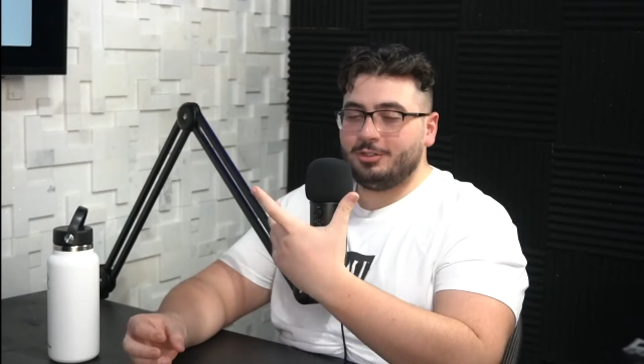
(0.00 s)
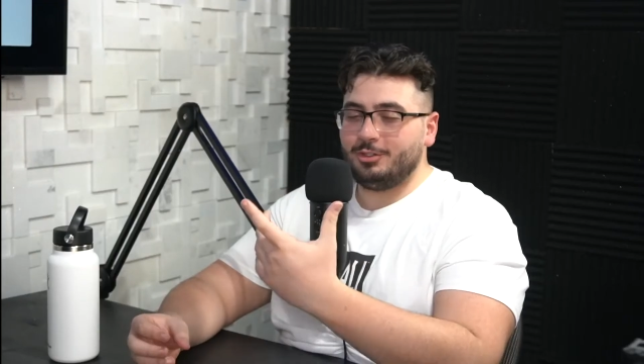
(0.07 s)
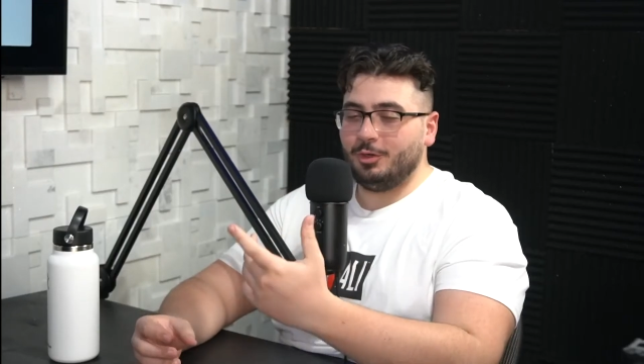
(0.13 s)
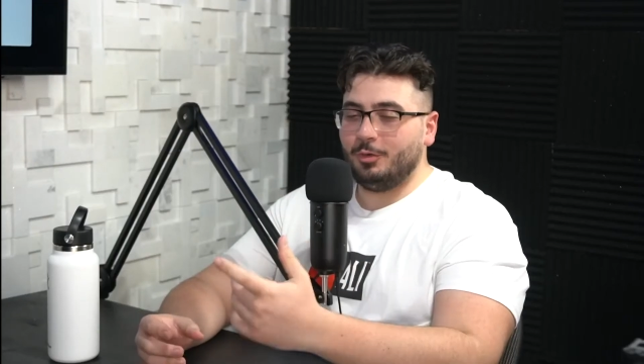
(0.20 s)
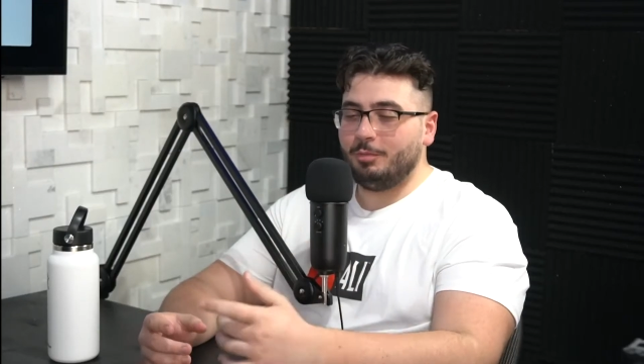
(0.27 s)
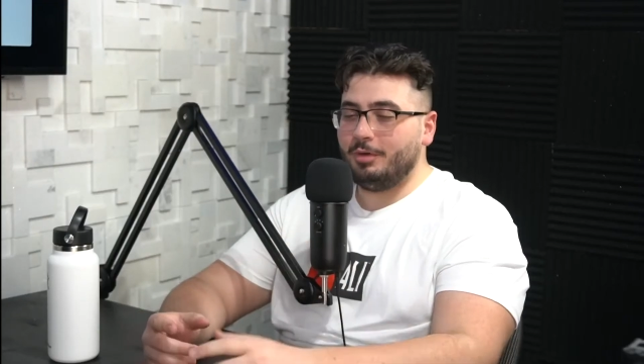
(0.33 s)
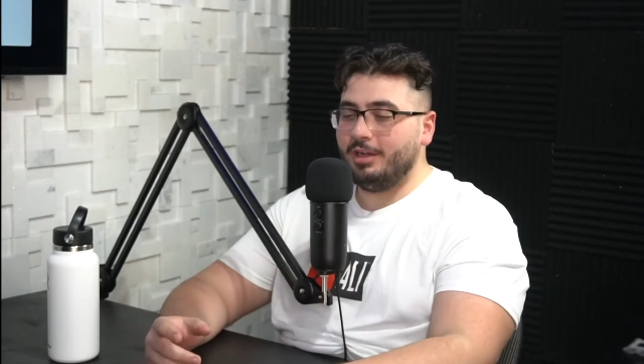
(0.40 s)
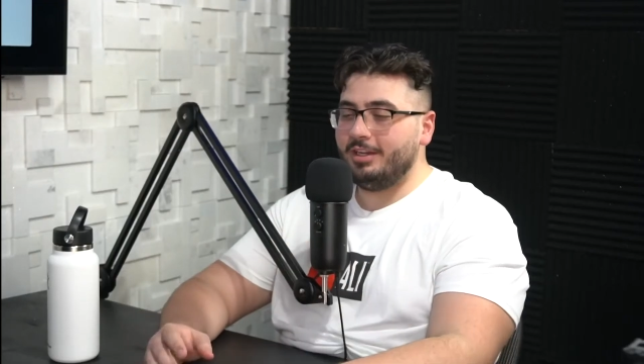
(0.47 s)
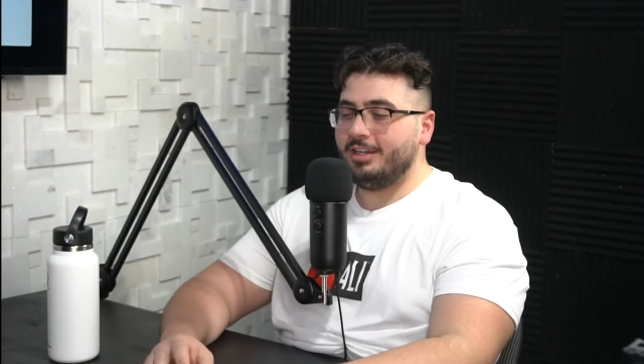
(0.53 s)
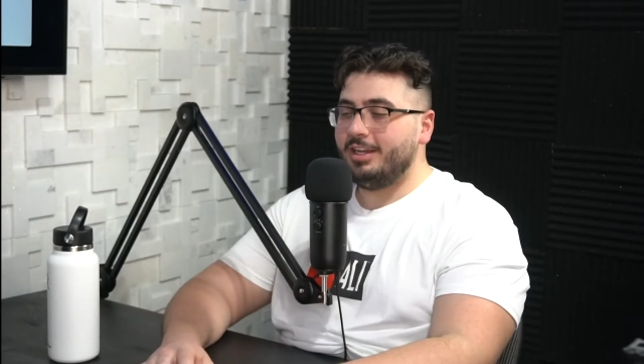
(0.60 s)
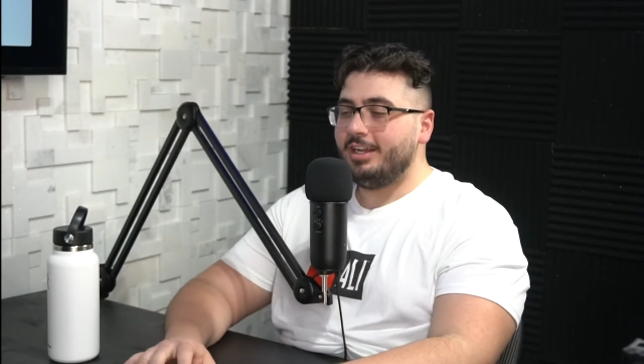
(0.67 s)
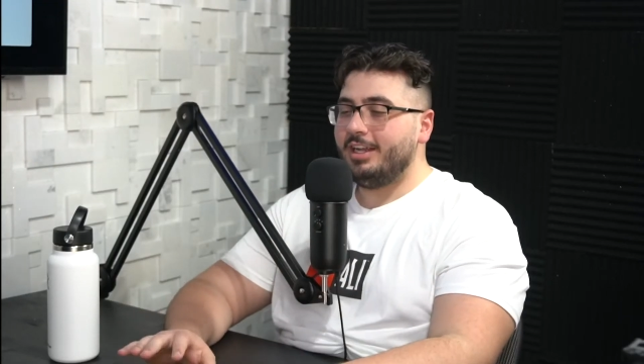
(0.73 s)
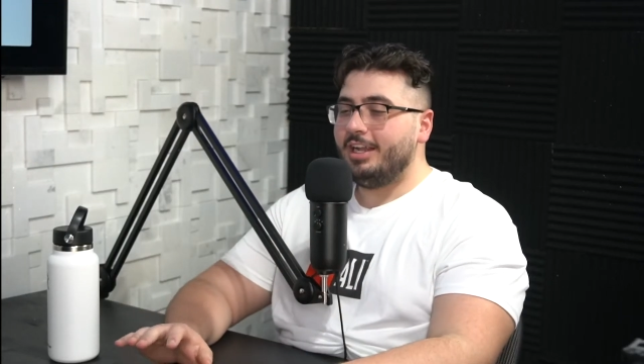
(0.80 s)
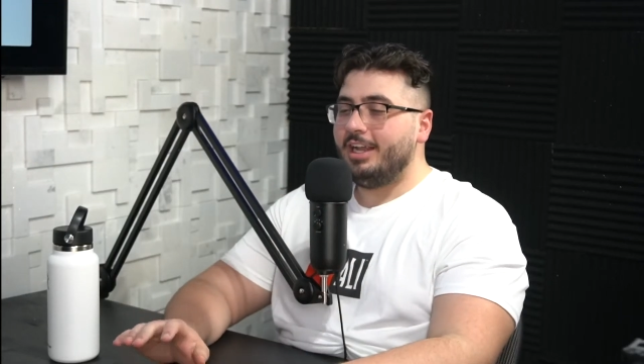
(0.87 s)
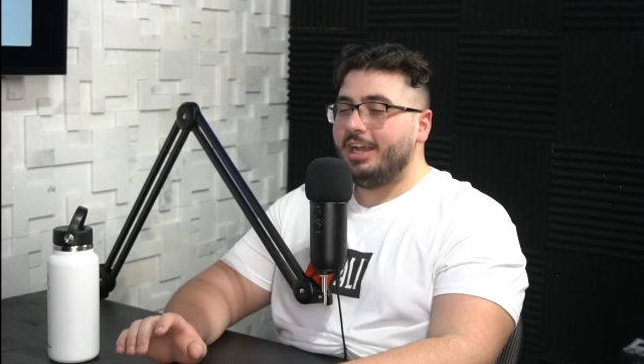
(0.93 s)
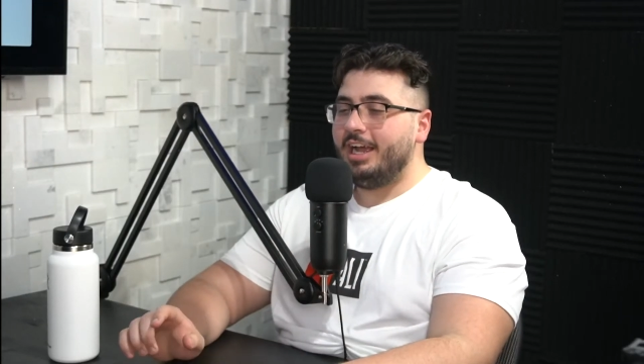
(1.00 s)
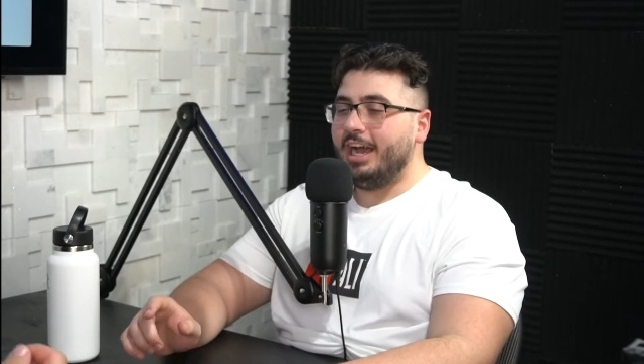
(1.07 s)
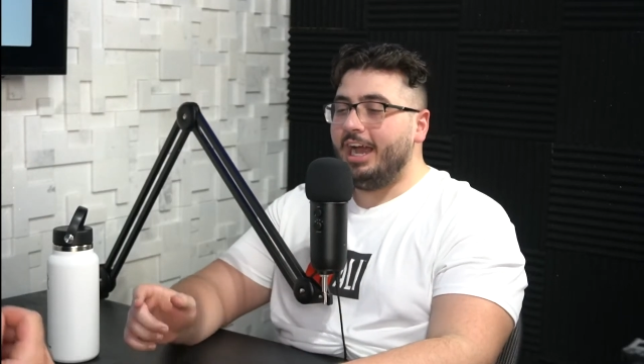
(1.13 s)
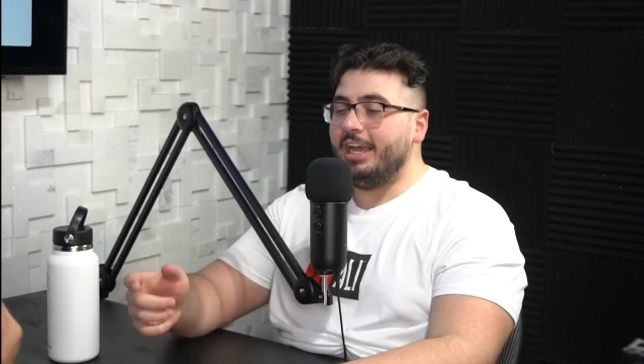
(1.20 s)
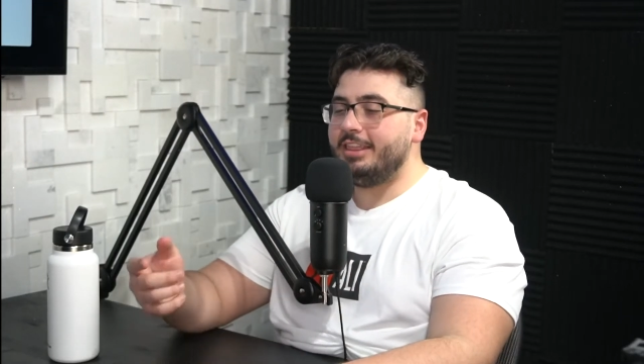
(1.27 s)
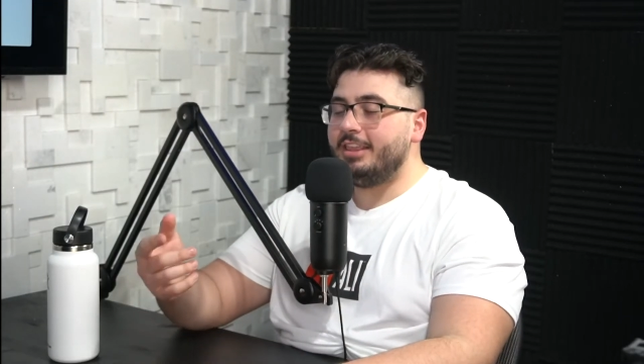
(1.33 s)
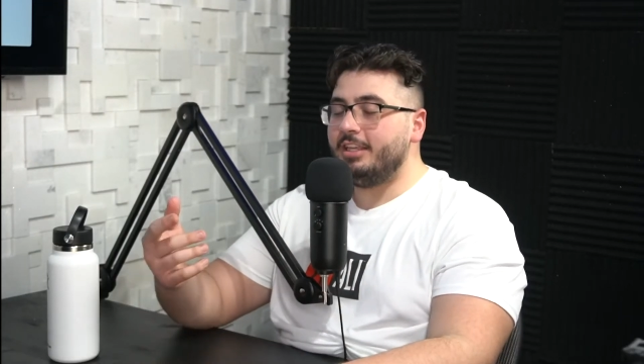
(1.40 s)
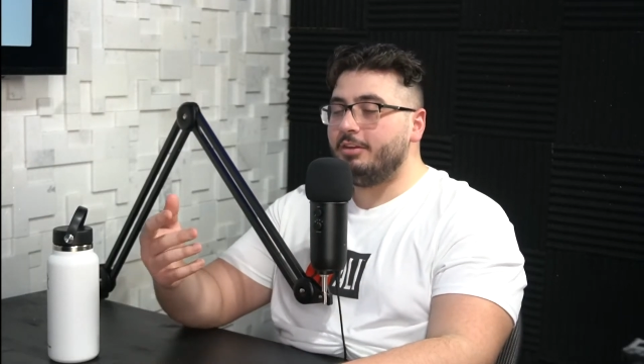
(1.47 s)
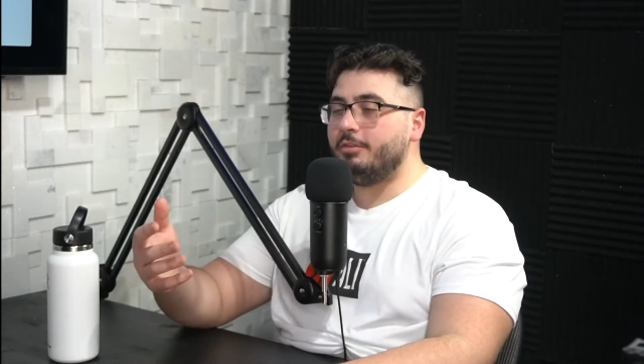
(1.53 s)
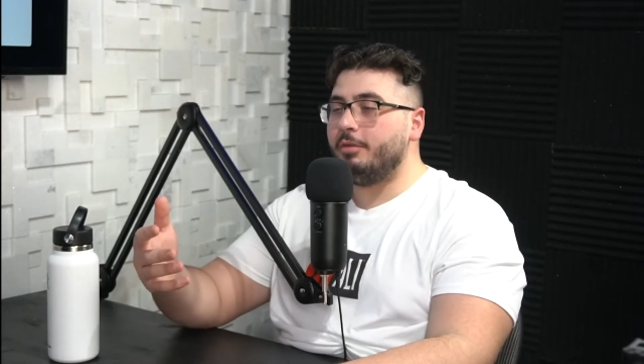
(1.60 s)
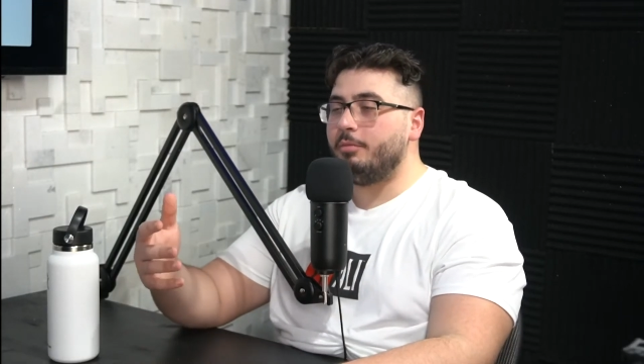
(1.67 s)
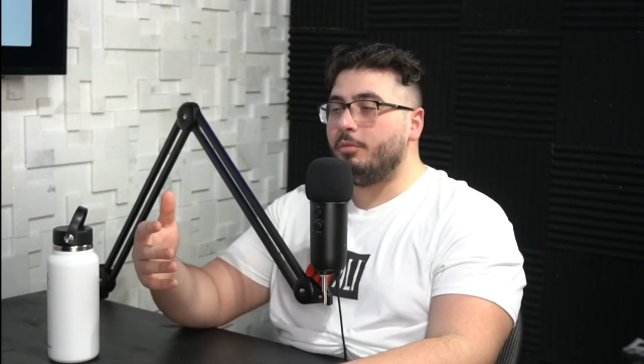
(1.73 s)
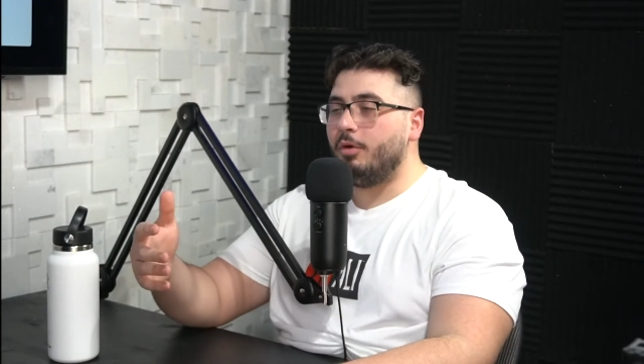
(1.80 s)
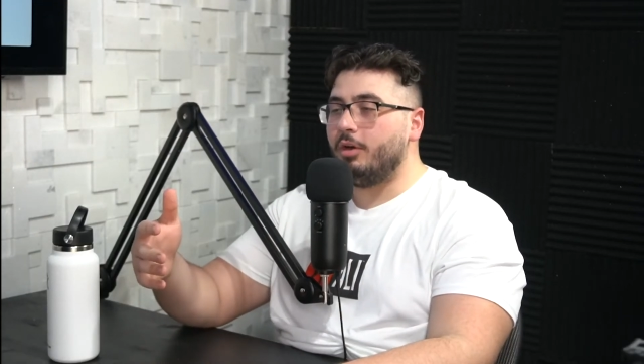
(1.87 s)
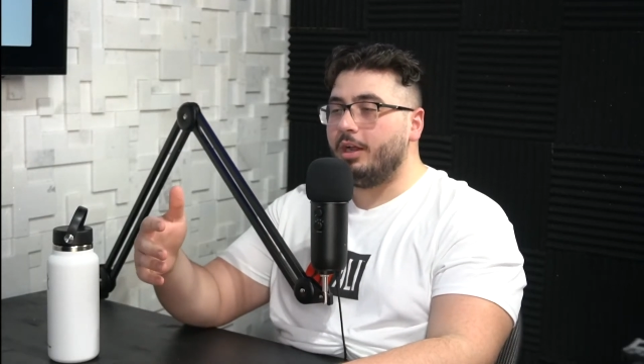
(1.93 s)
show, but I think of it
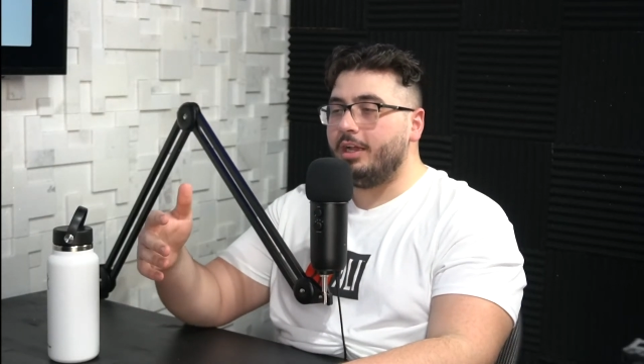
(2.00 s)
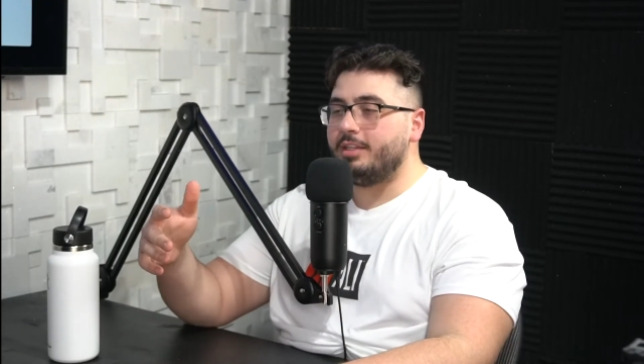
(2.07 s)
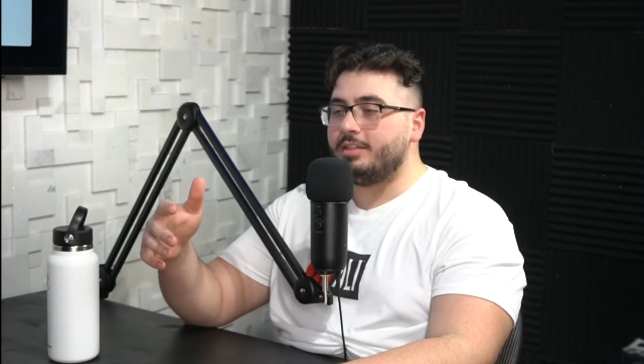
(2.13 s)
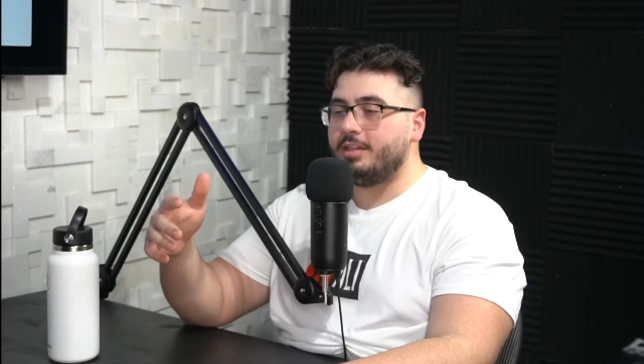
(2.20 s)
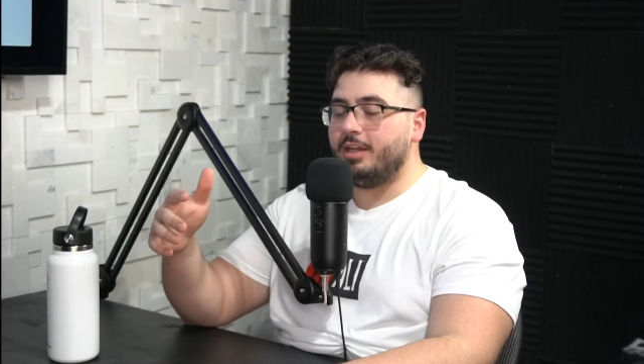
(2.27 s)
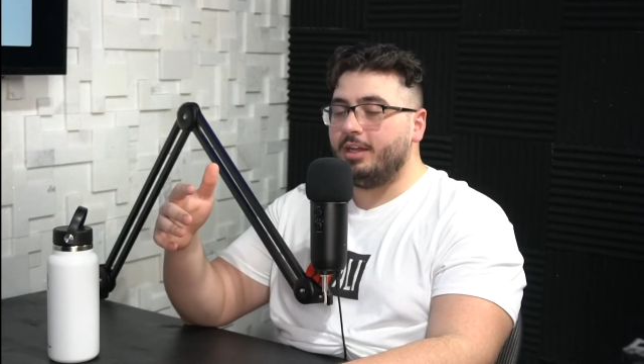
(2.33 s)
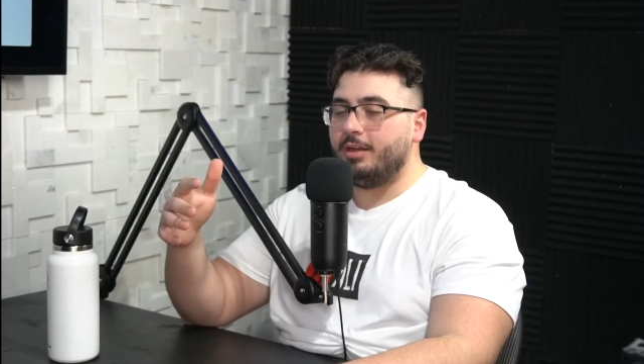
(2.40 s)
more as